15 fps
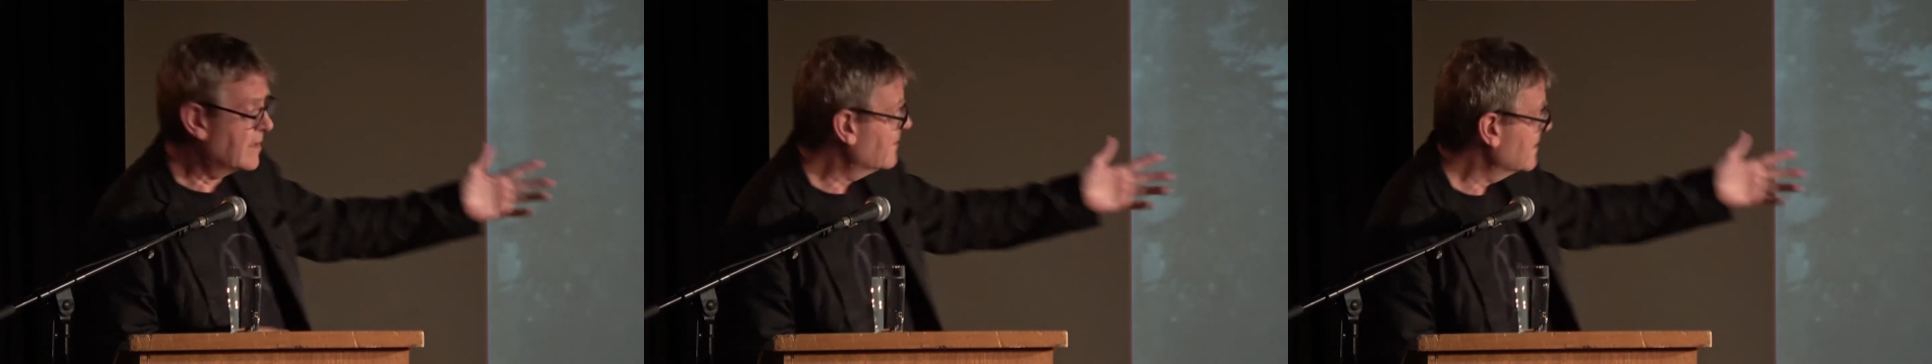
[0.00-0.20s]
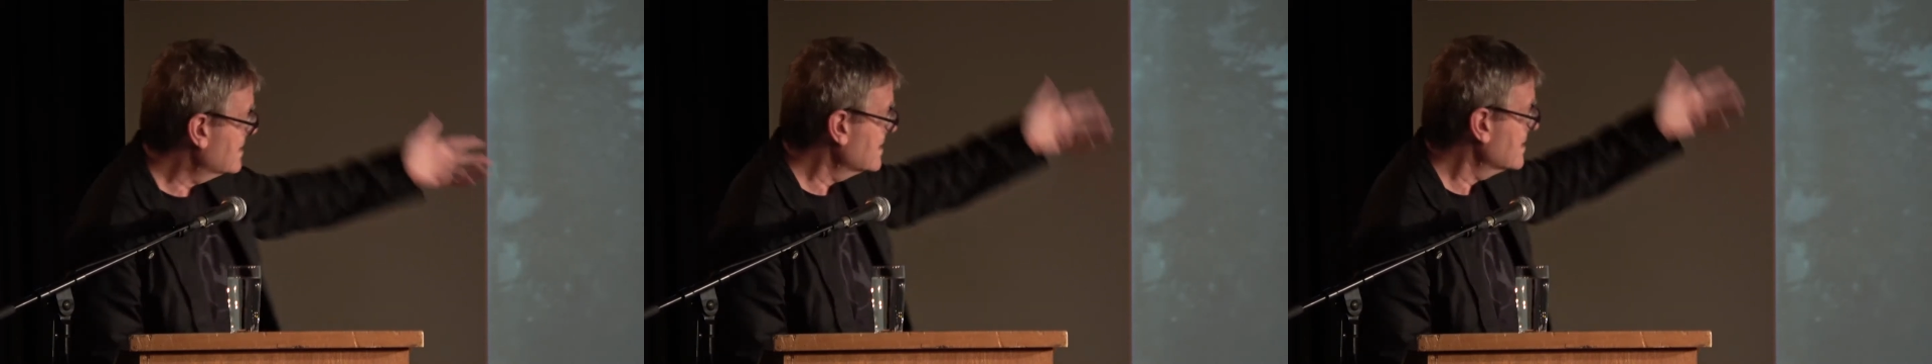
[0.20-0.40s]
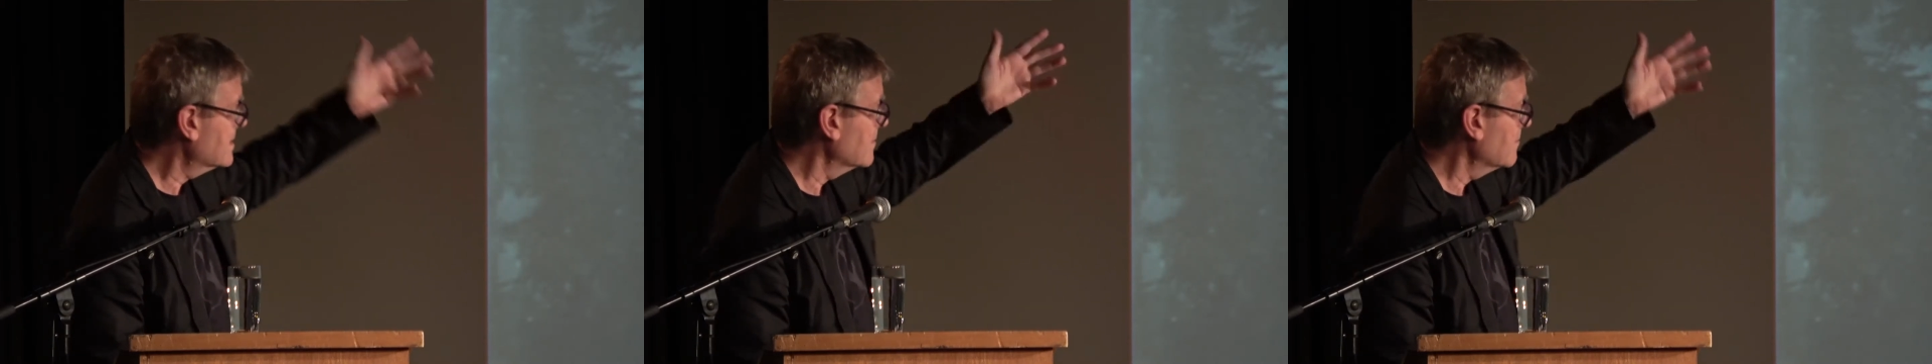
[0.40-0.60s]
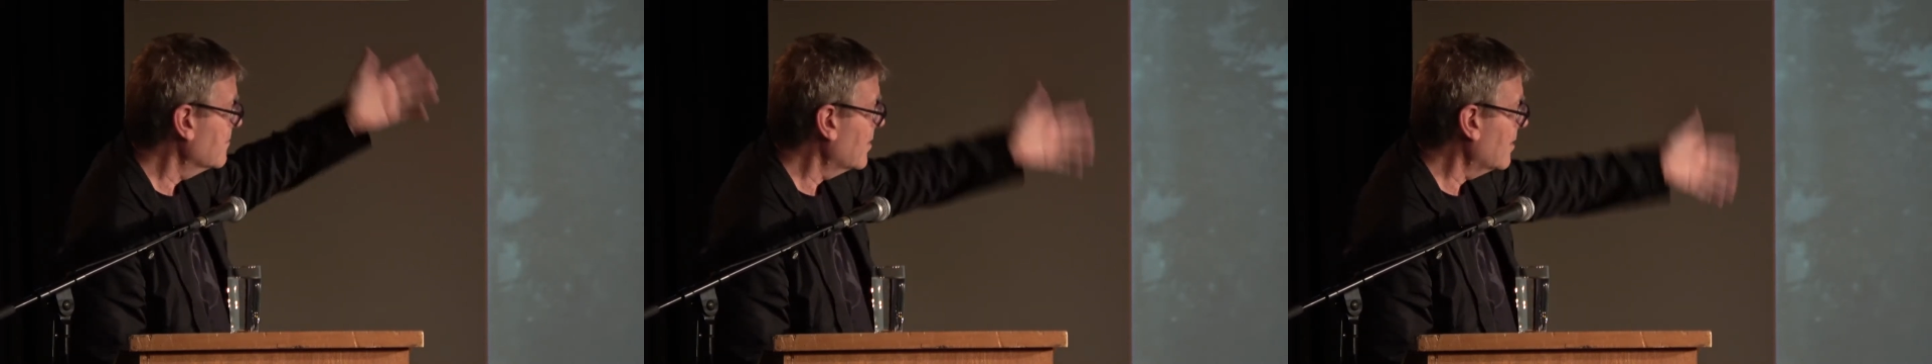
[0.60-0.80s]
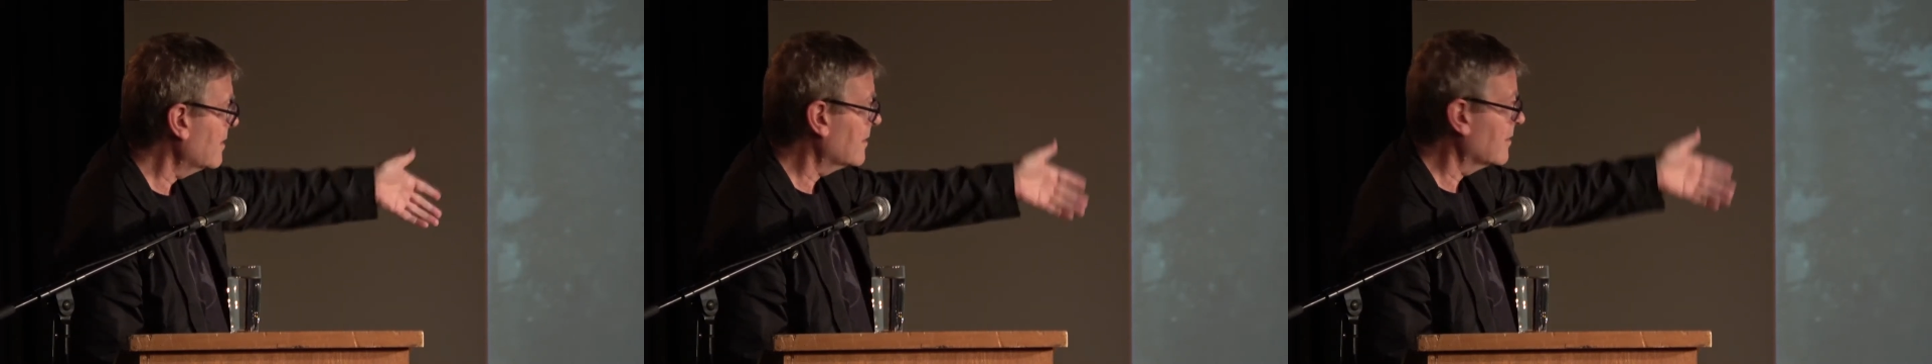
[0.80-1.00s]
This is the
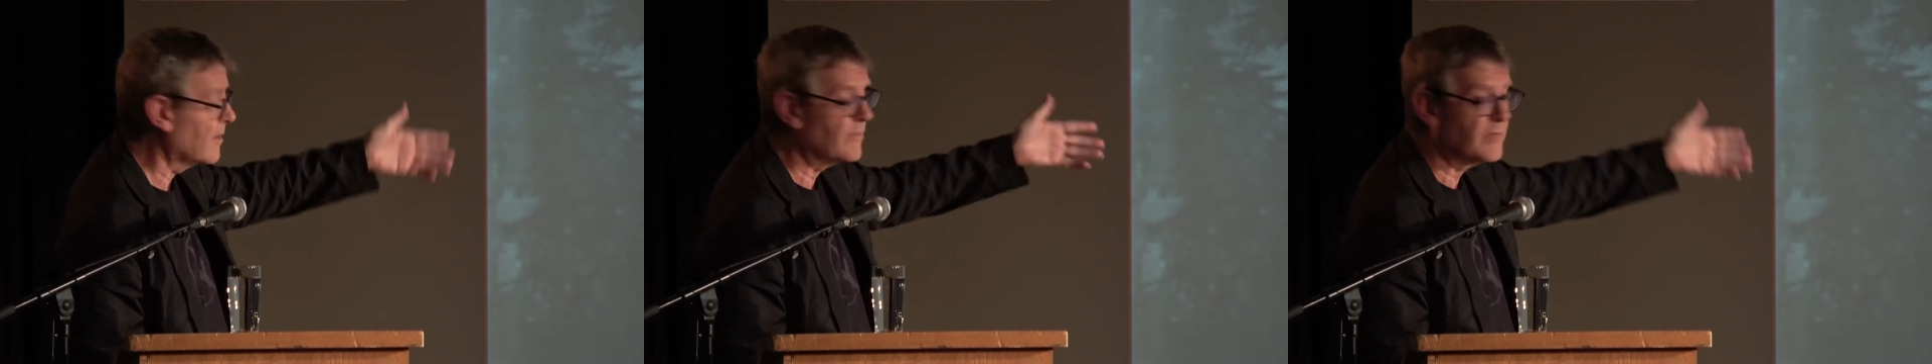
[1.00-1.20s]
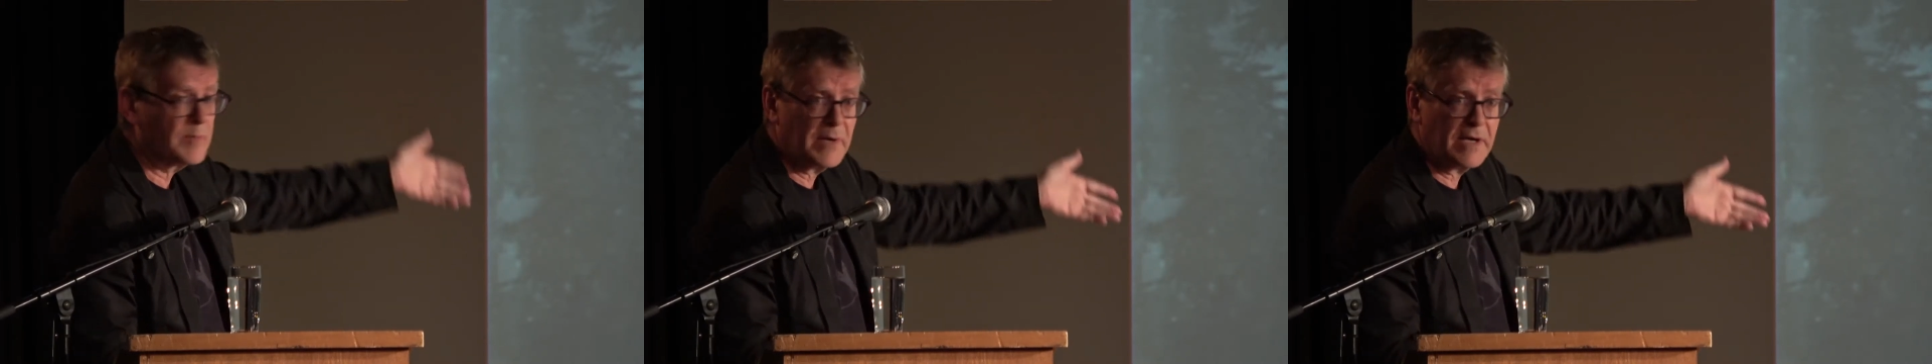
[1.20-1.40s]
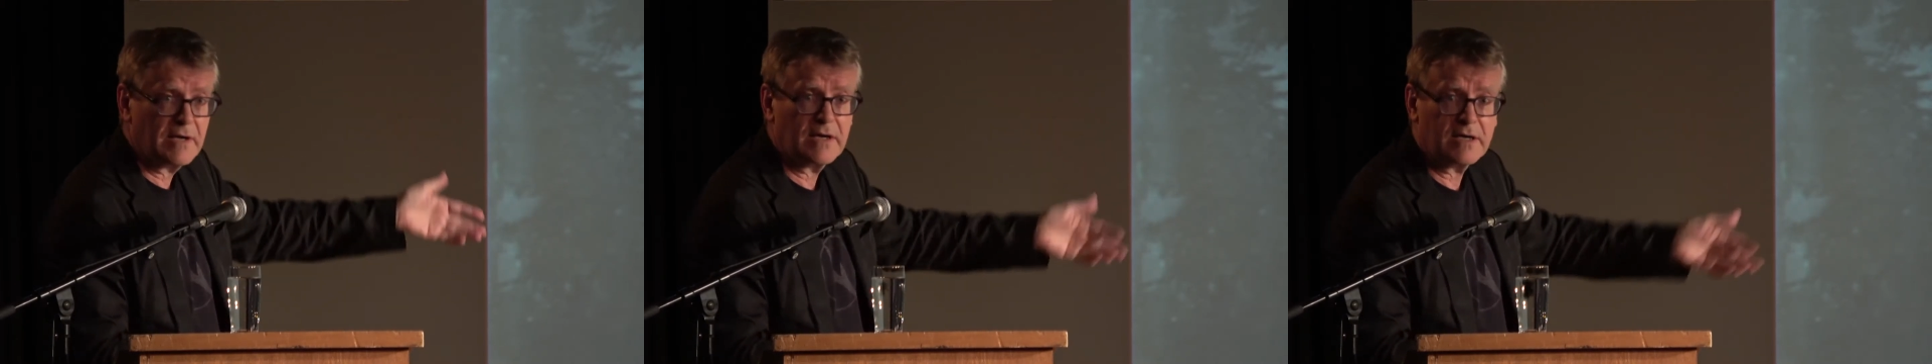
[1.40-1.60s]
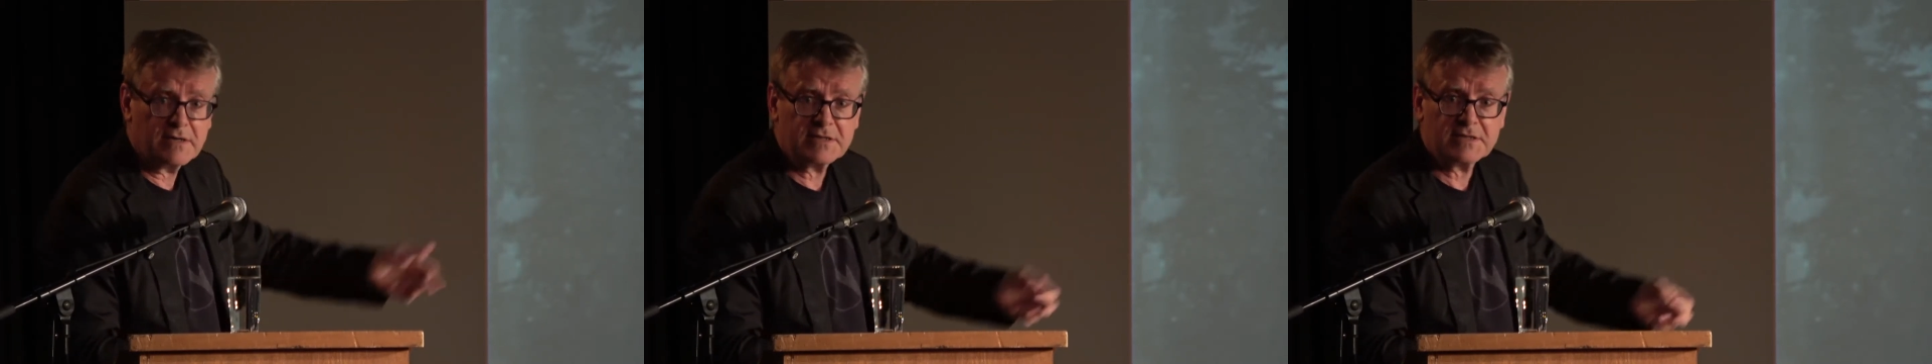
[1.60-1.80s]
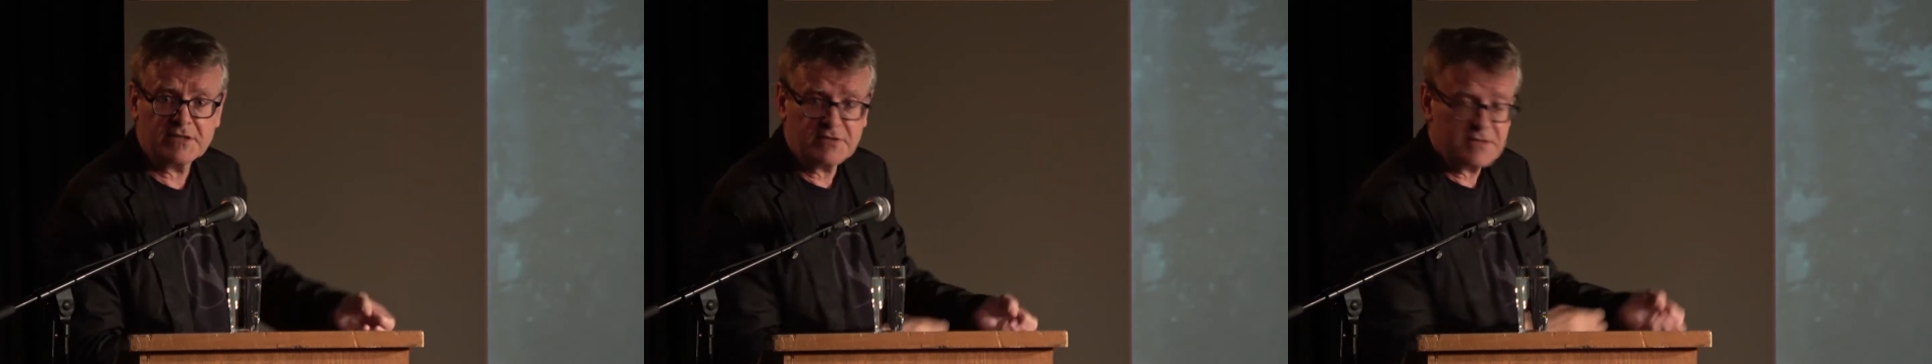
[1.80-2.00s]
model of the
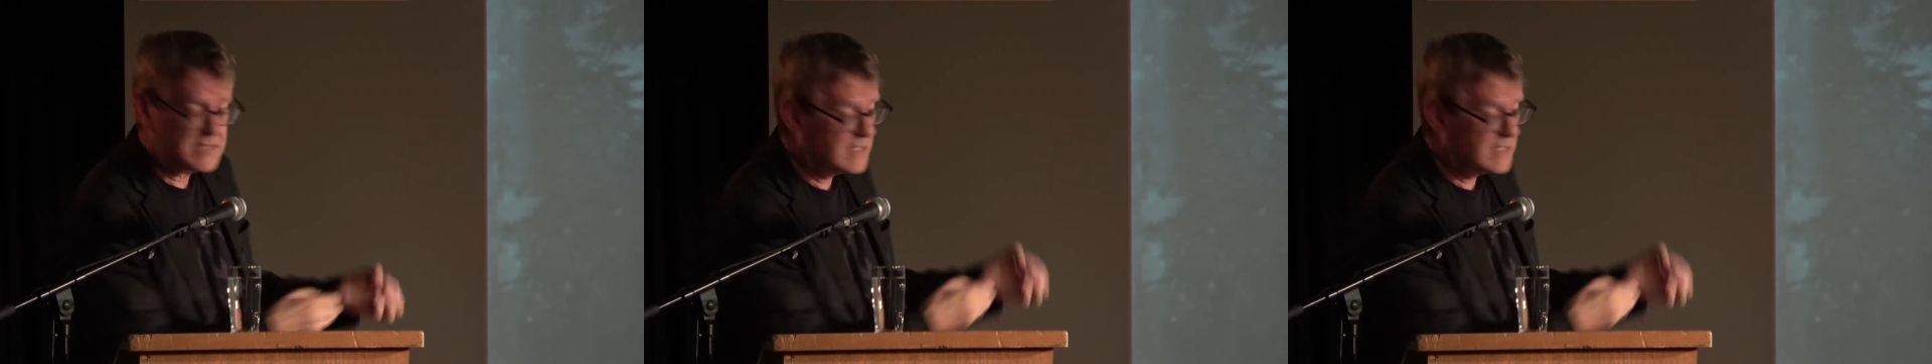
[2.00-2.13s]
Bauhaus. And you see,